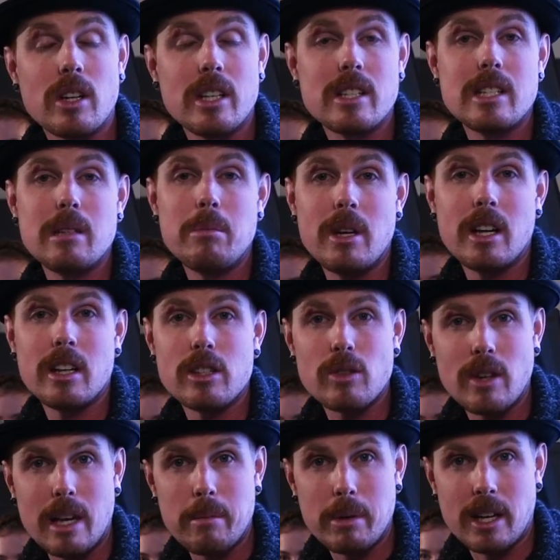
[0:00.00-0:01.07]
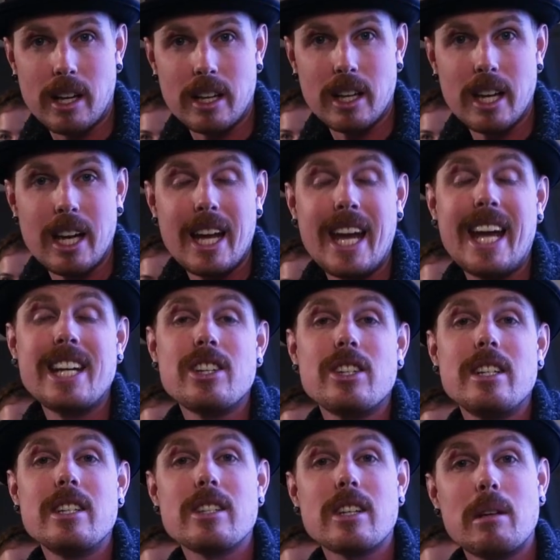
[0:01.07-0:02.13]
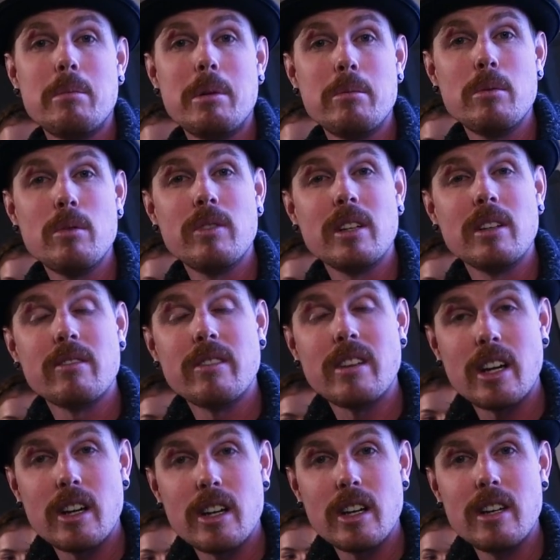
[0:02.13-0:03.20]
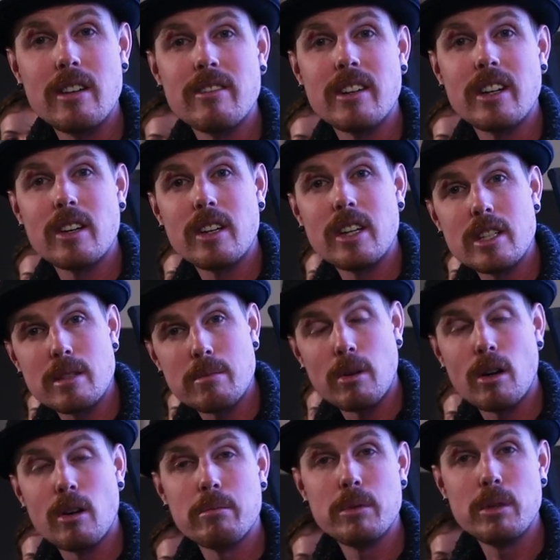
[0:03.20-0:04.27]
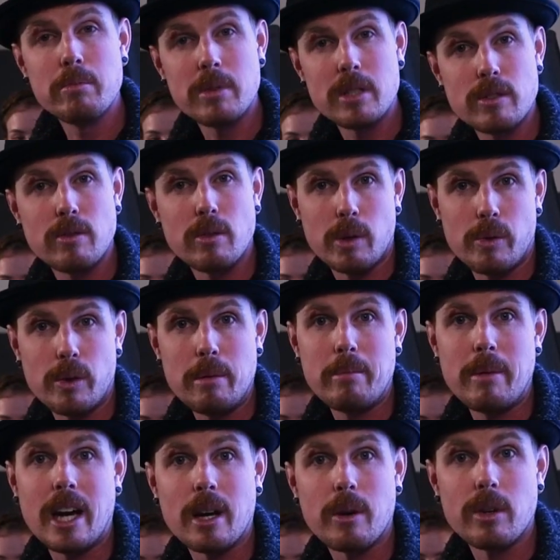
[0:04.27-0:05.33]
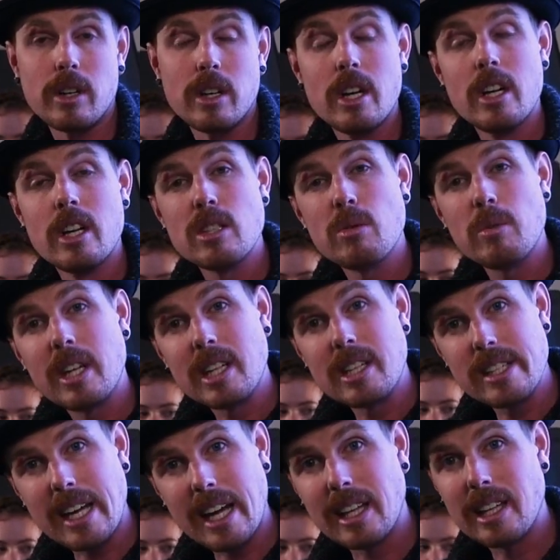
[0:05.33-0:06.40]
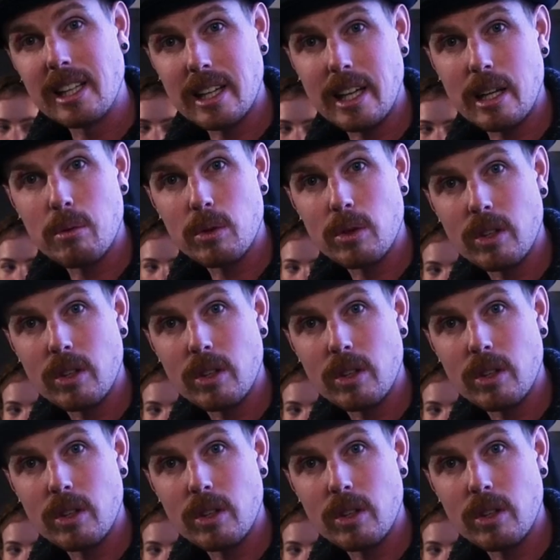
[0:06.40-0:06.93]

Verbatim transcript: gonna see me on a tripod and she's gonna be moving very, very small movements forward and backward so we get exactly the light we're